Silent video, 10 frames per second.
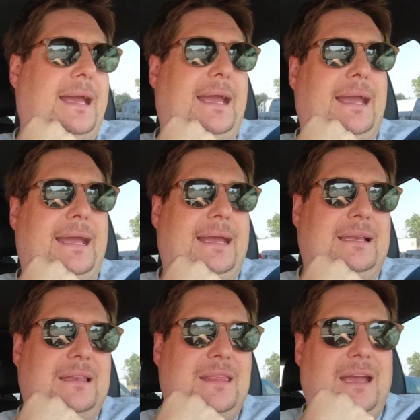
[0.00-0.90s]

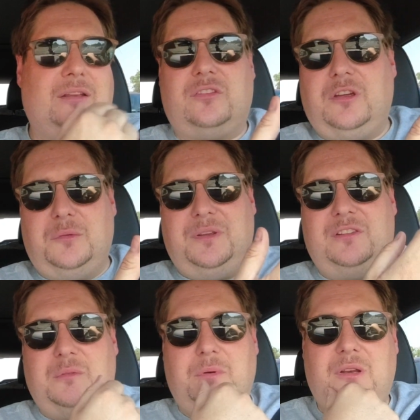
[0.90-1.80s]
and that's going to be
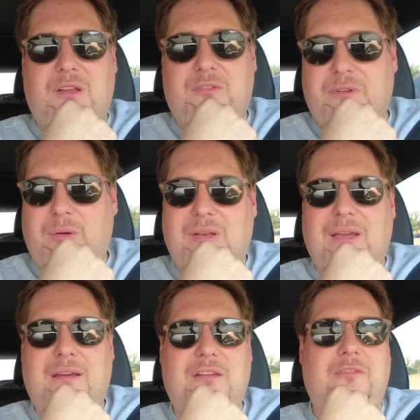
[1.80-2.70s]
somebody's very
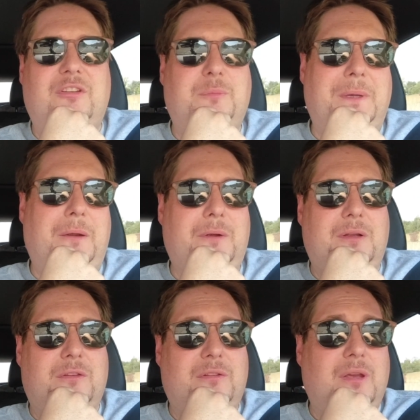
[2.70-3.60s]
negative
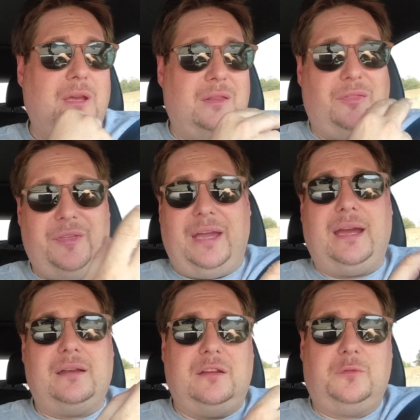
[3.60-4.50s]
experience.
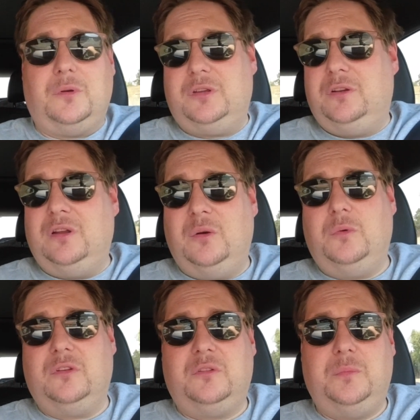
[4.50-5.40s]
That is what you don't
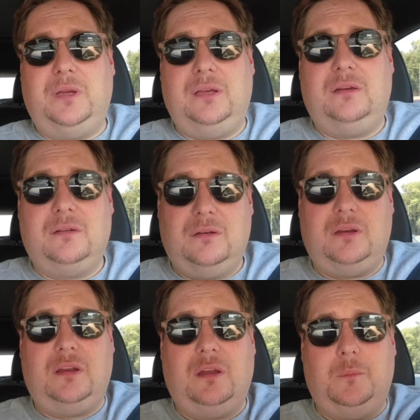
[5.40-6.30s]
want to be,
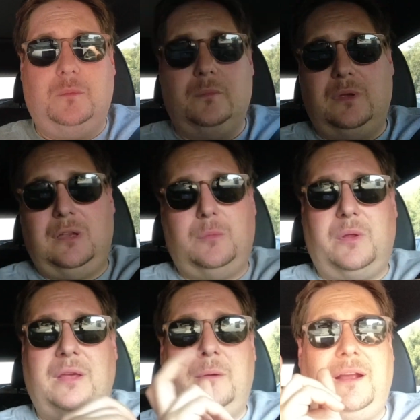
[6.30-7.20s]

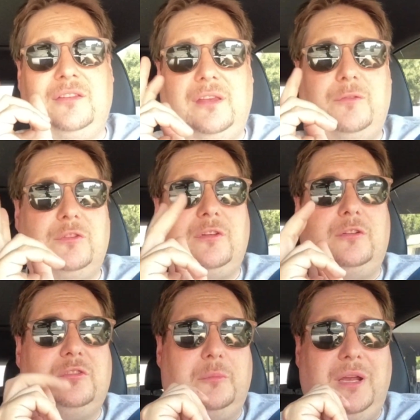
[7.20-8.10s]
where they're asking for
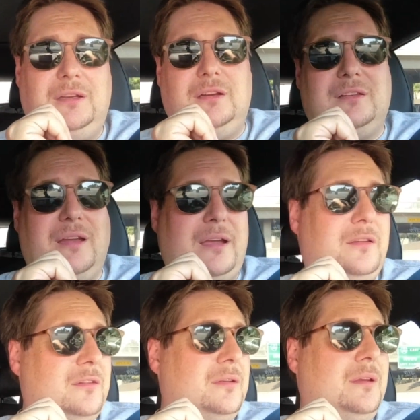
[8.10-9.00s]
social media
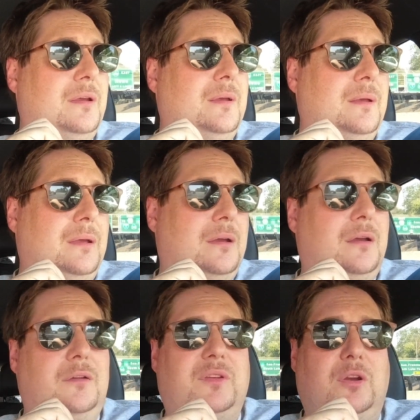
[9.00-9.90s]
tags
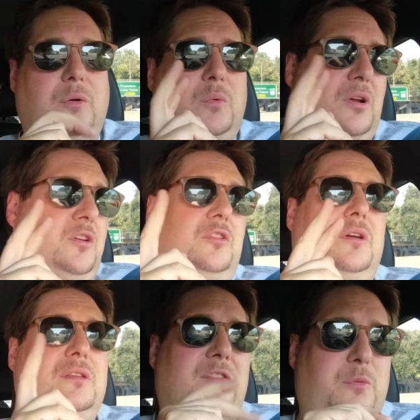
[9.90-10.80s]
of what you're
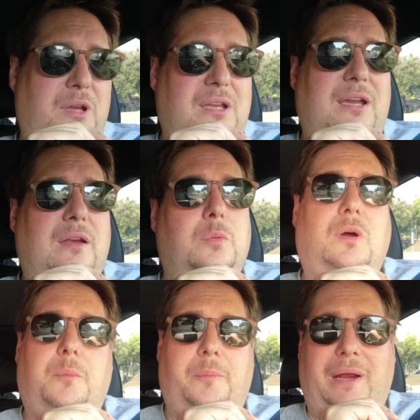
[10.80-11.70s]
doing this weekend.
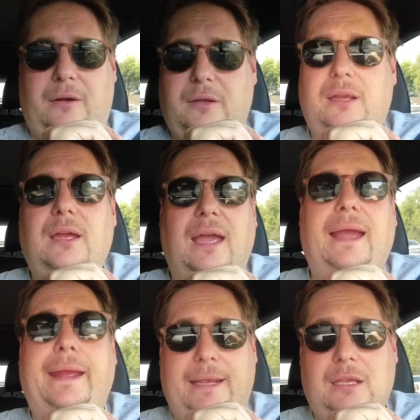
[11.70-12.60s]
Well, apparently
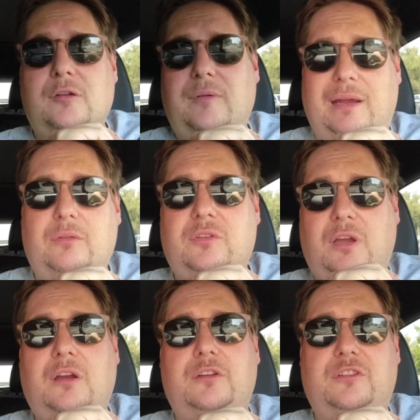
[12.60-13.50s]
hanging around
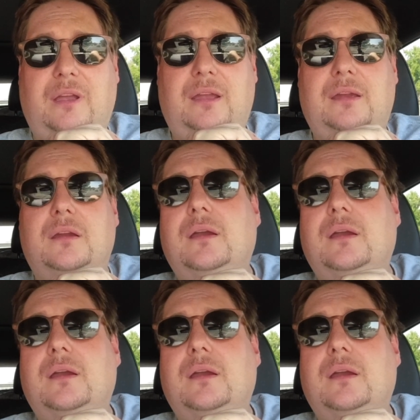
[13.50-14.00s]
Target